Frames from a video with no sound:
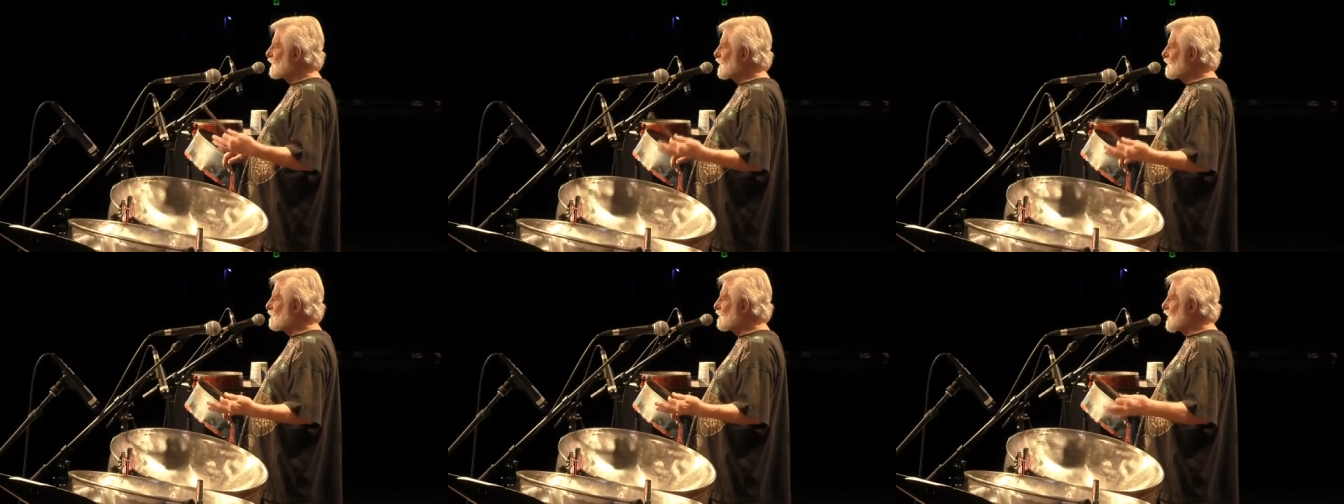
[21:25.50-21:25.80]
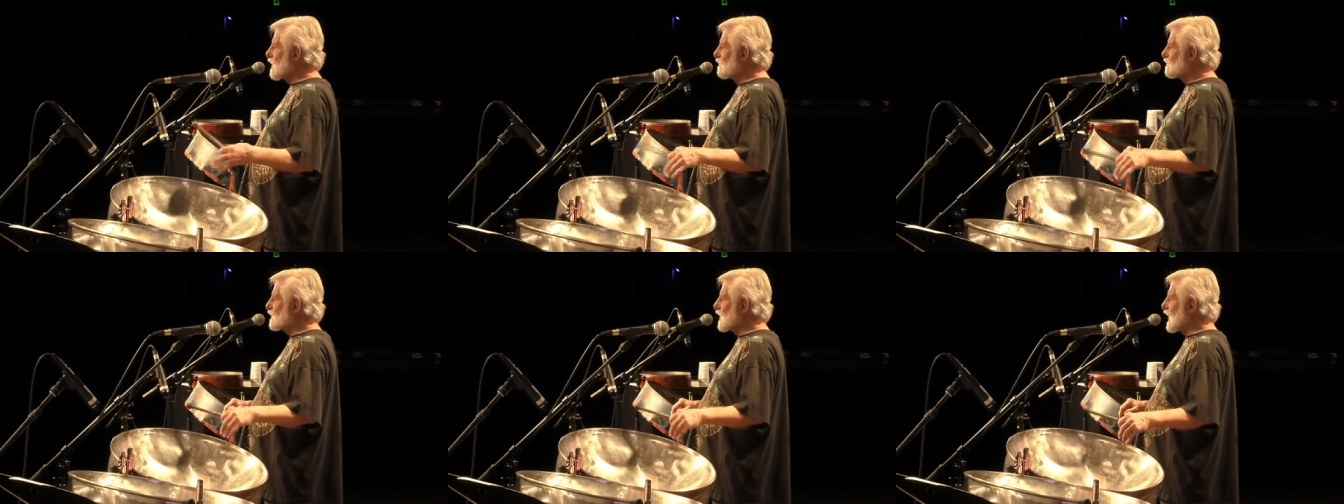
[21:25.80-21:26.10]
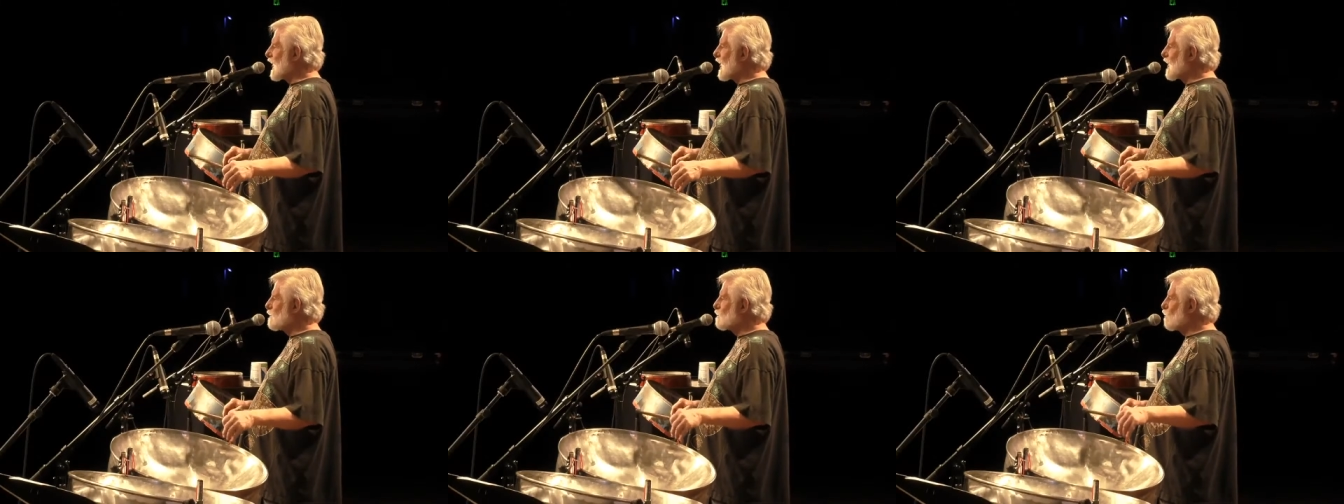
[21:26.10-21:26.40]
then you have
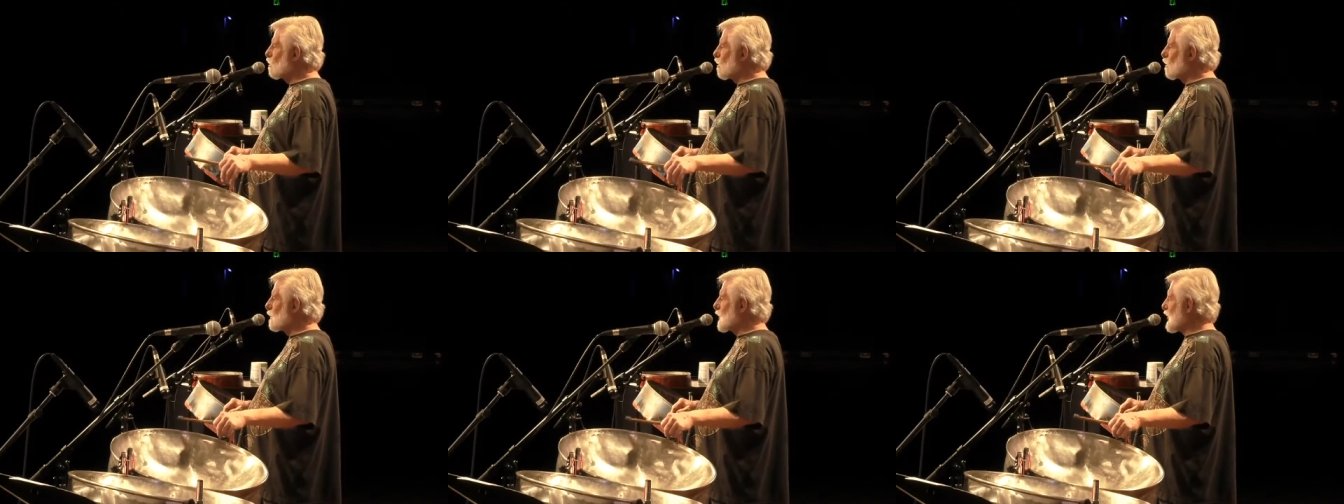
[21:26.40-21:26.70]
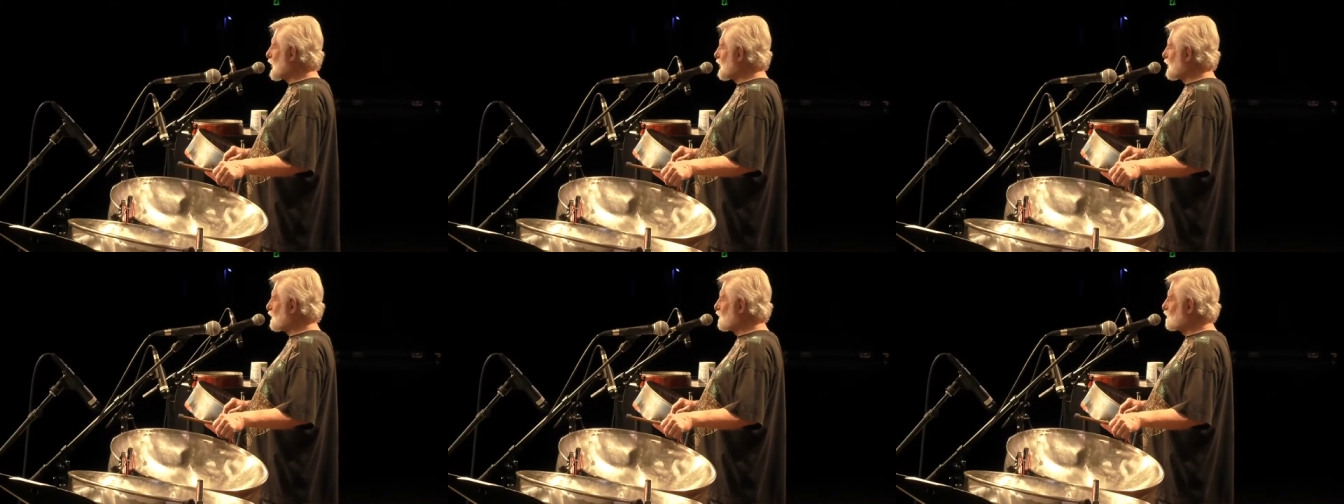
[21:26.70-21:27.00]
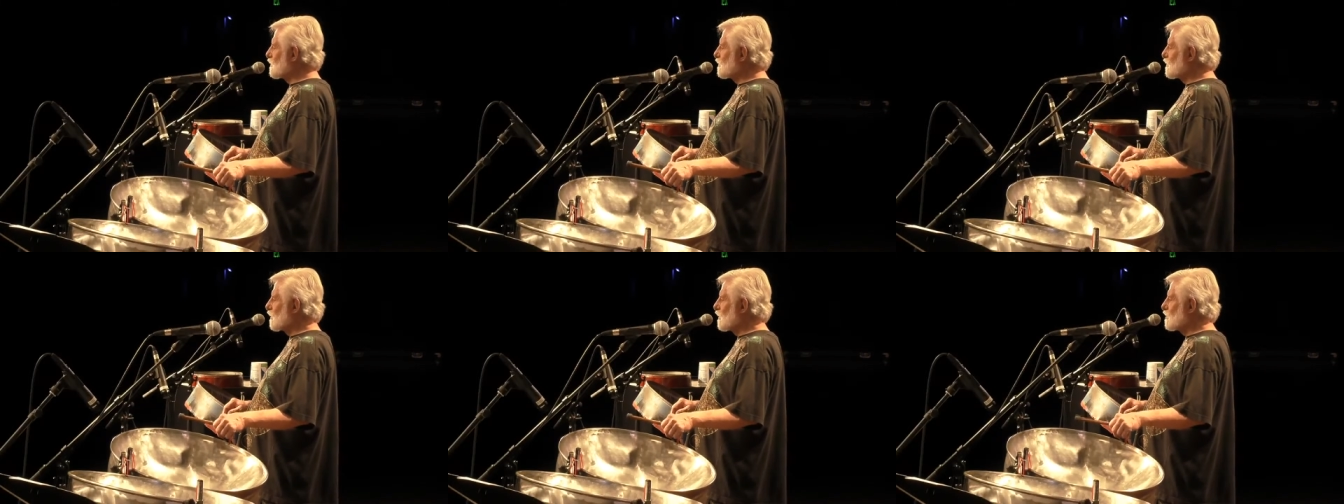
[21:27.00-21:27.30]
to add more
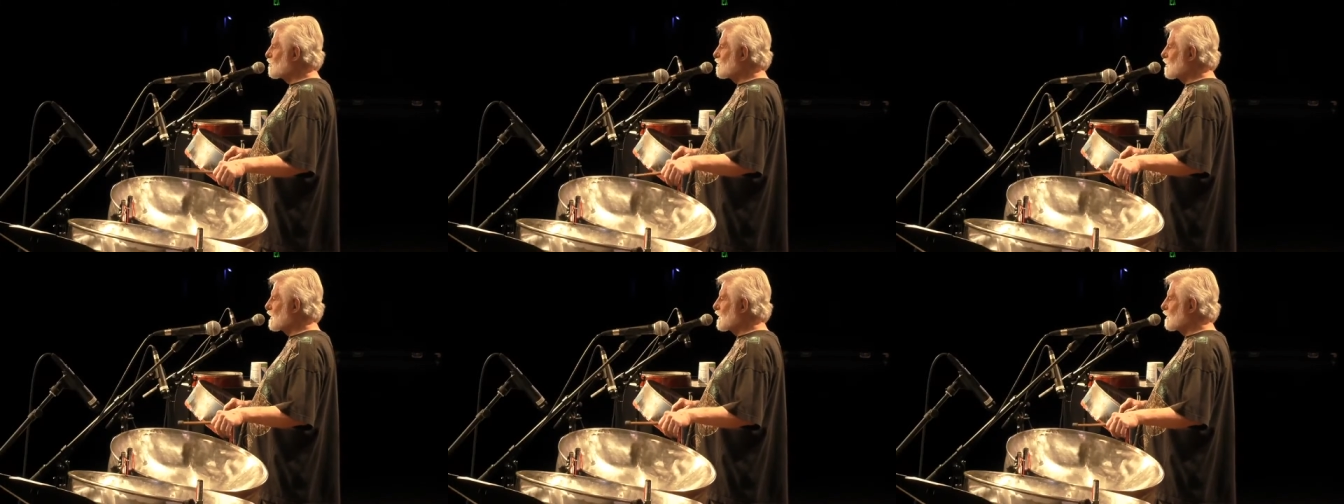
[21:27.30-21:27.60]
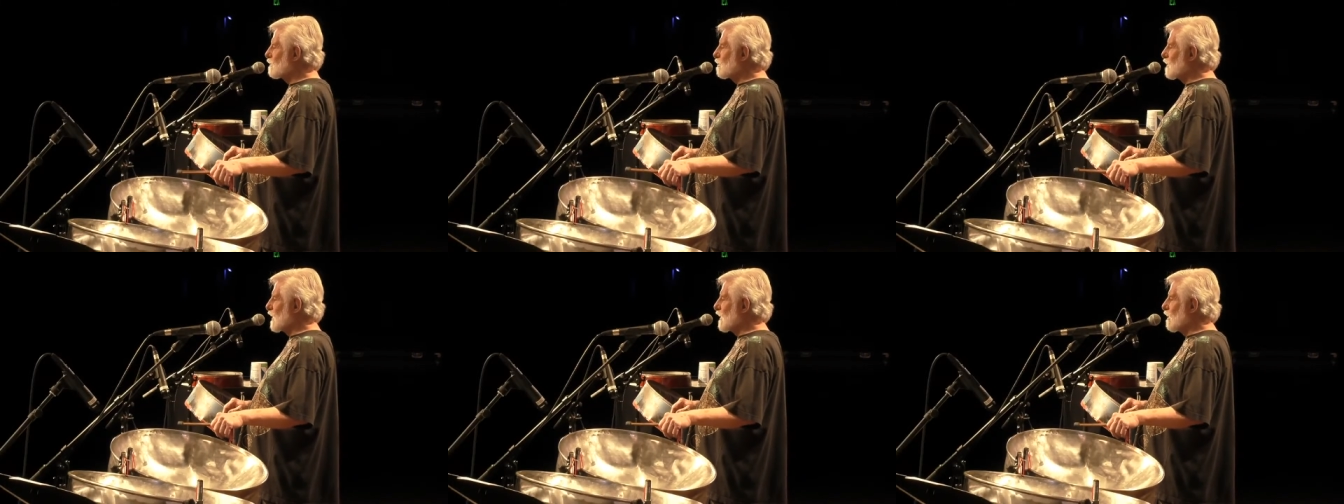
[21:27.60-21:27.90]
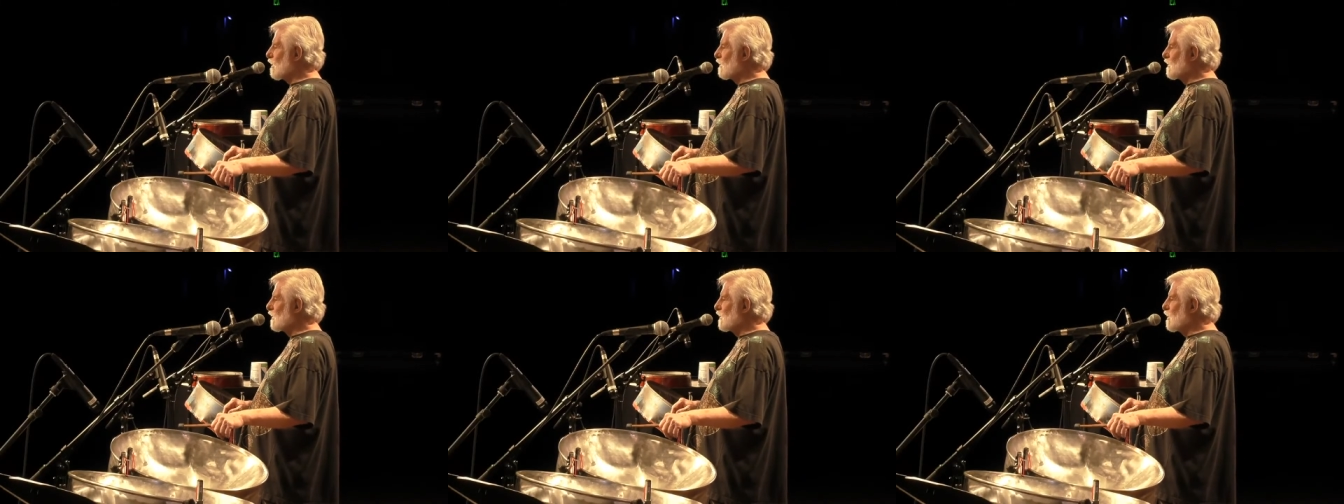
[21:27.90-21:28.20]
pans so that you can play
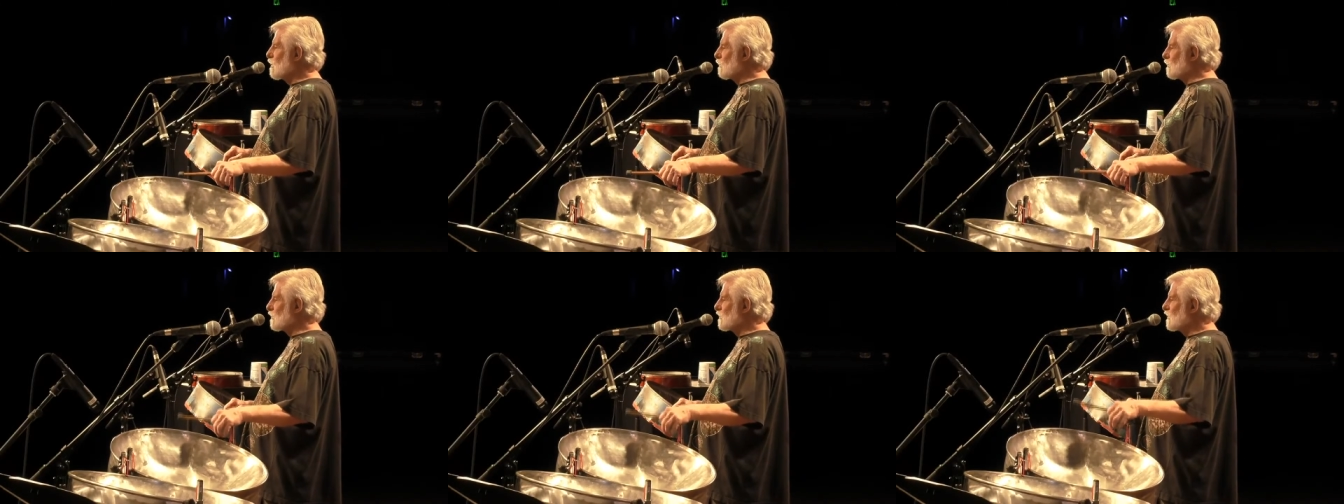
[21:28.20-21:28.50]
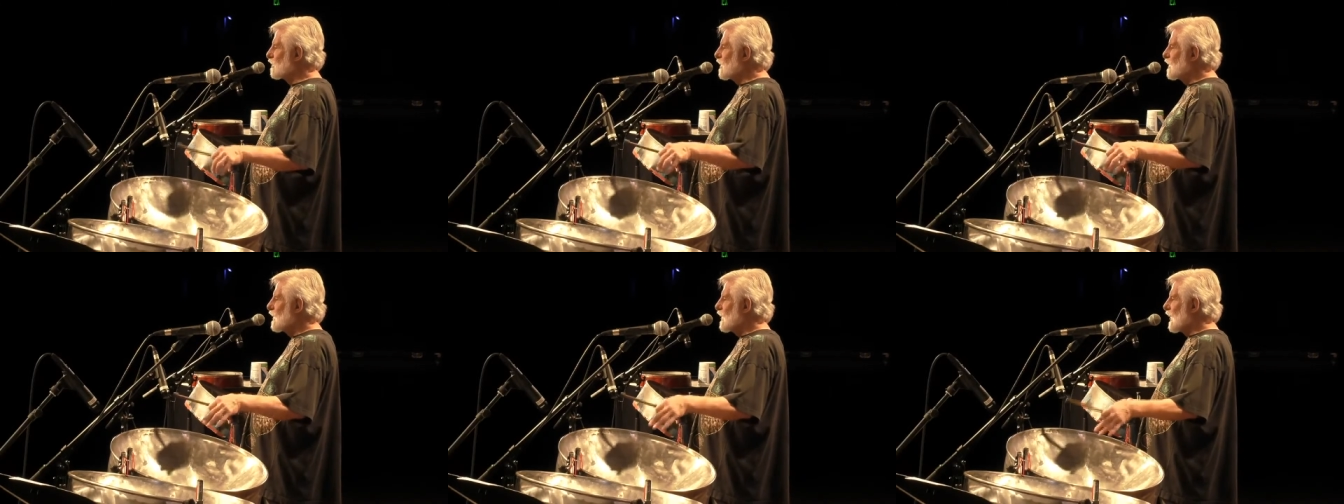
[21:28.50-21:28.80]
all the notes.